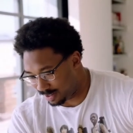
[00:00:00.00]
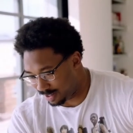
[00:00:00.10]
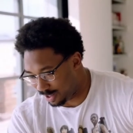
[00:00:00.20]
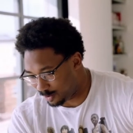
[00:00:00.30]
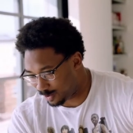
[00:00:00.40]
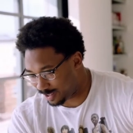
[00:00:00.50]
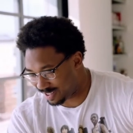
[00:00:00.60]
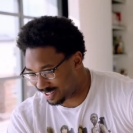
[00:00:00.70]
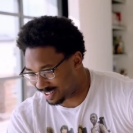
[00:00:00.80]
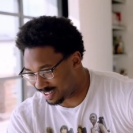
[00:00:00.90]
Oh,
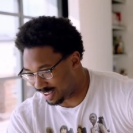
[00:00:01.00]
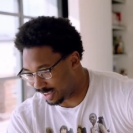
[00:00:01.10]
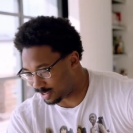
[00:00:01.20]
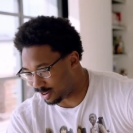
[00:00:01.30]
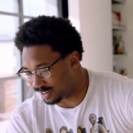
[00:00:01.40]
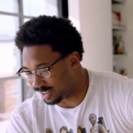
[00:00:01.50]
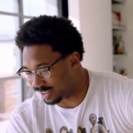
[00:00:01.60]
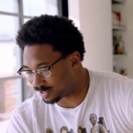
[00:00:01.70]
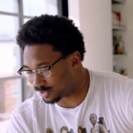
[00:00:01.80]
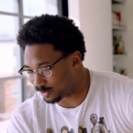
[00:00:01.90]
that's hard
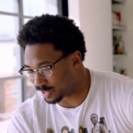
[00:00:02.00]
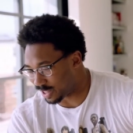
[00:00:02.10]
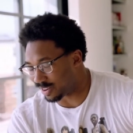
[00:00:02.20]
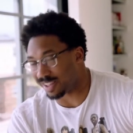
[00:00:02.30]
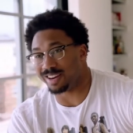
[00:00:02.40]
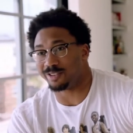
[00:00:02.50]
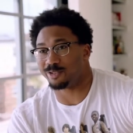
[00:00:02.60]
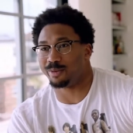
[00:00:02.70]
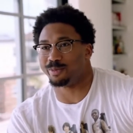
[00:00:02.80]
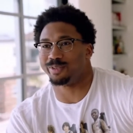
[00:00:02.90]
to answer without getting
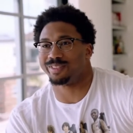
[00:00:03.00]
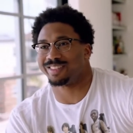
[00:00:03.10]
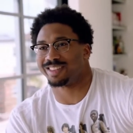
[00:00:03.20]
in trouble